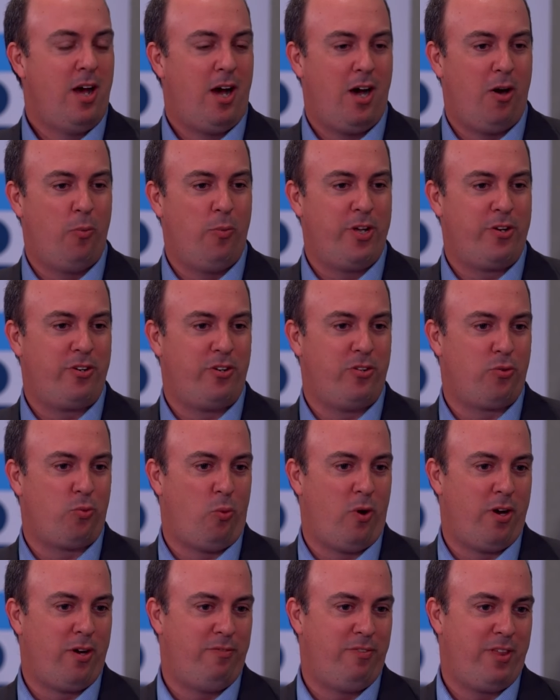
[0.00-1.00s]
uh, which is
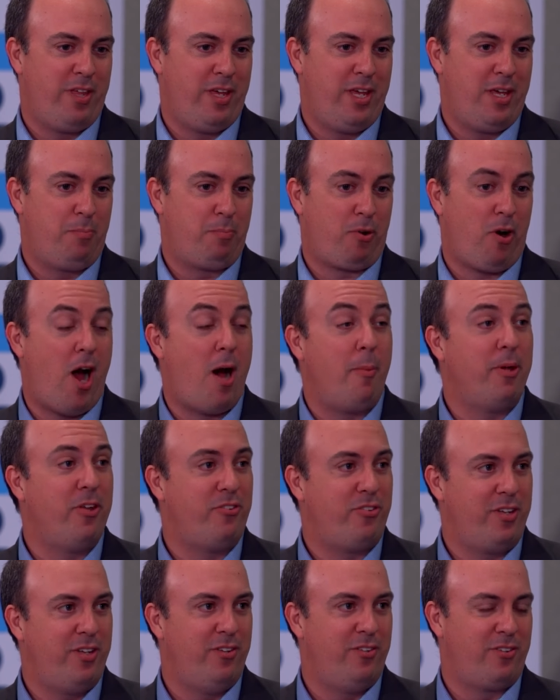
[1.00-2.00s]
one of the
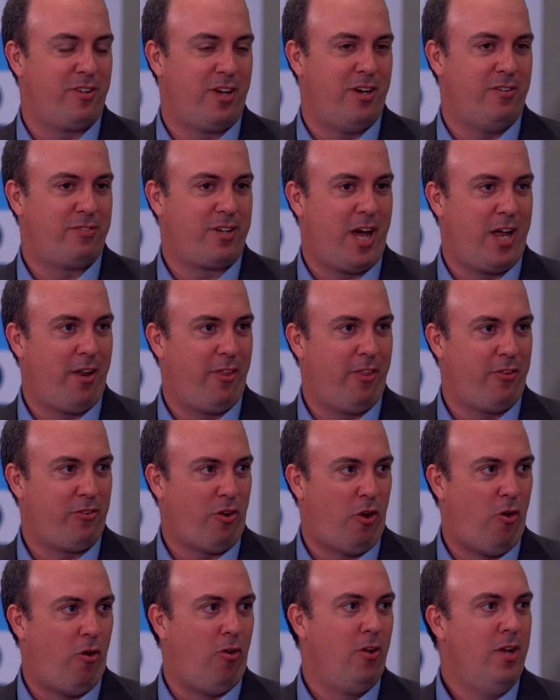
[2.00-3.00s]
promises of kind of this
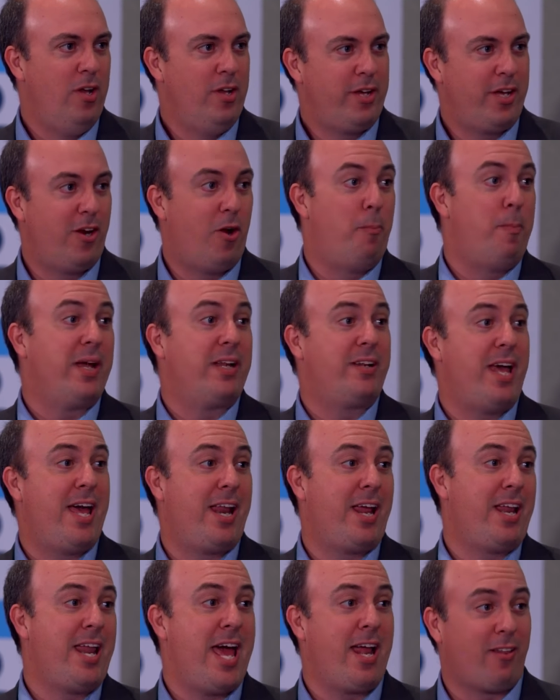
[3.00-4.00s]
whole you know big
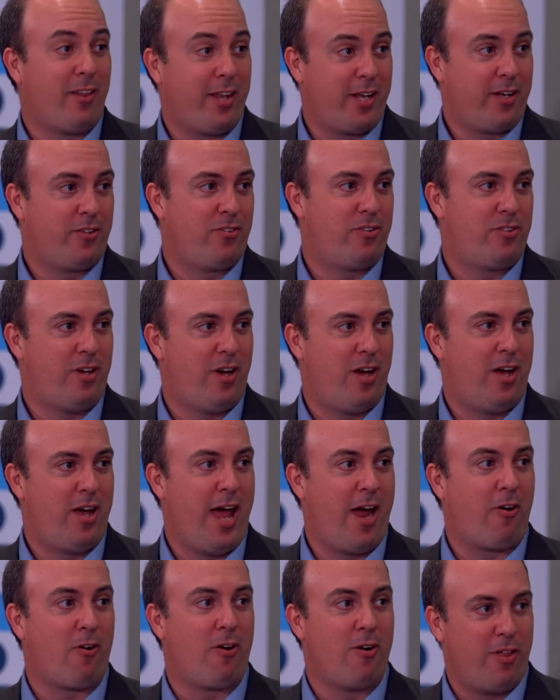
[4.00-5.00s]
data and analytics uh,
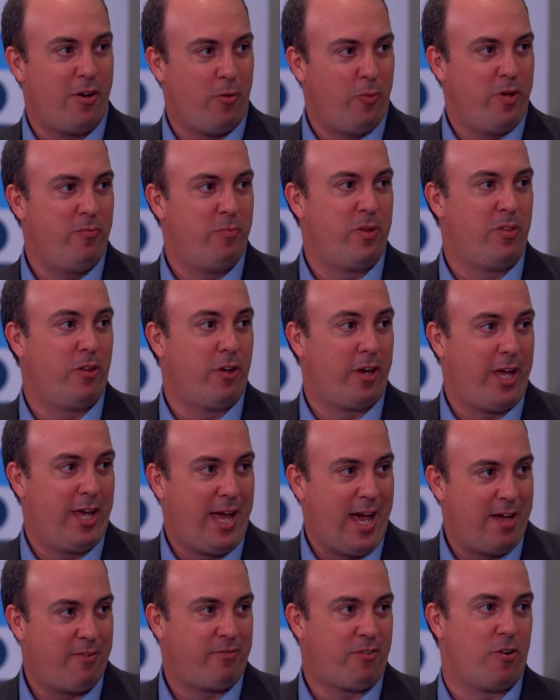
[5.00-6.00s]
era that we've been looking
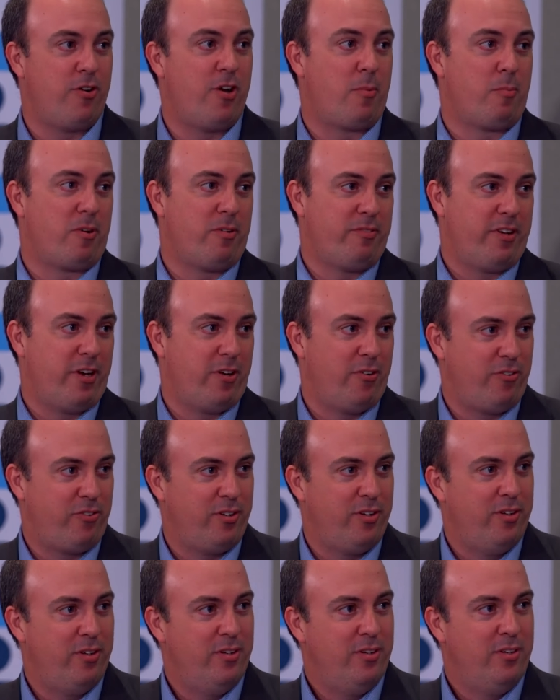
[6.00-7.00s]
at for a number of years.
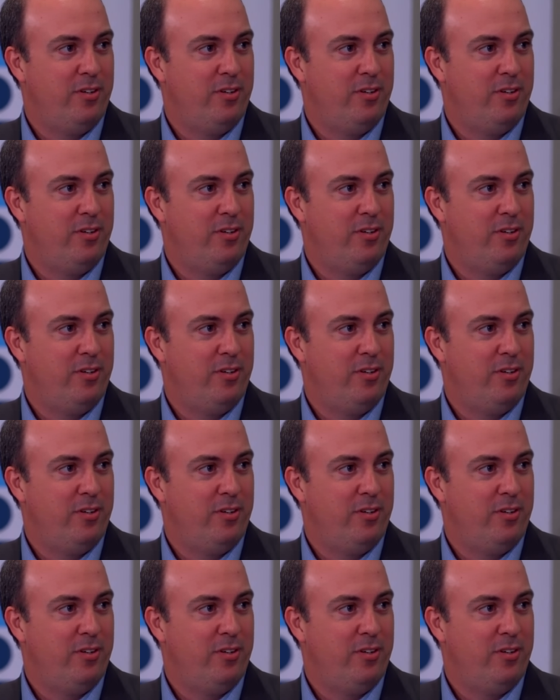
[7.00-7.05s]
data